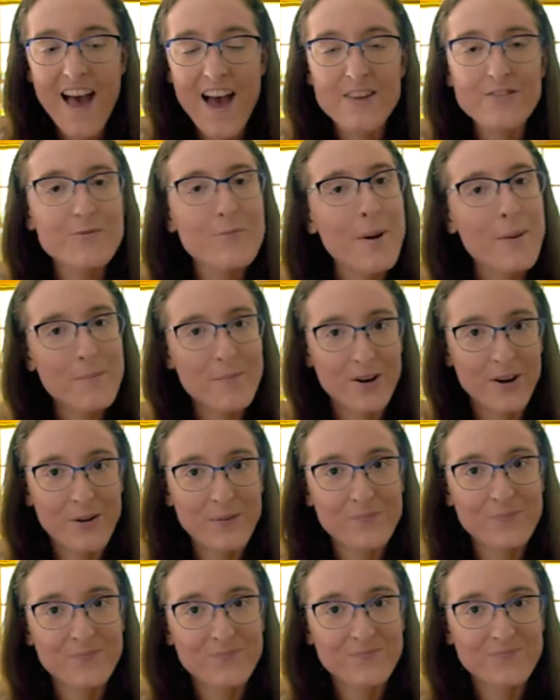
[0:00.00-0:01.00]
And
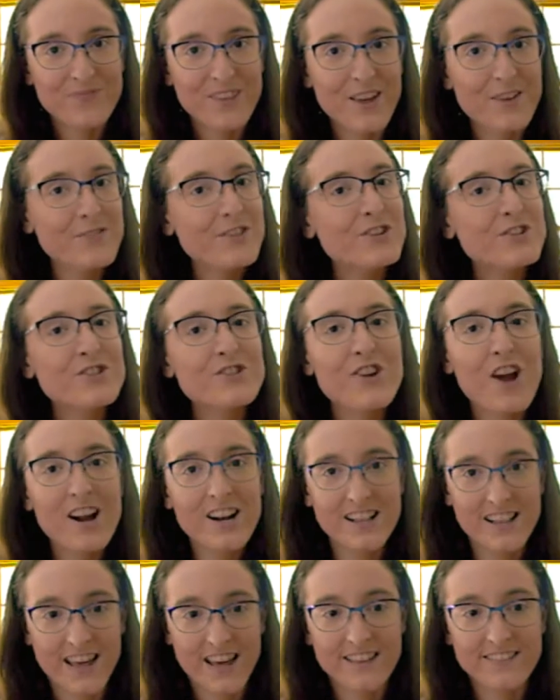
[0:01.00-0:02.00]
remember, if you're
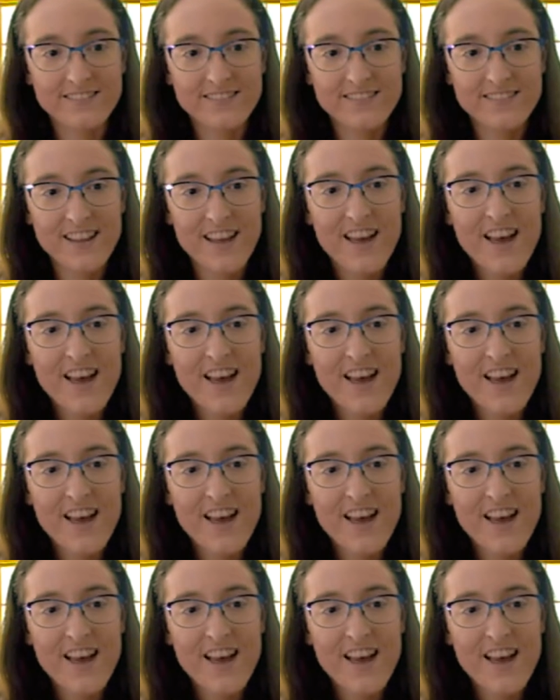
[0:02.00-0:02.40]
struggling,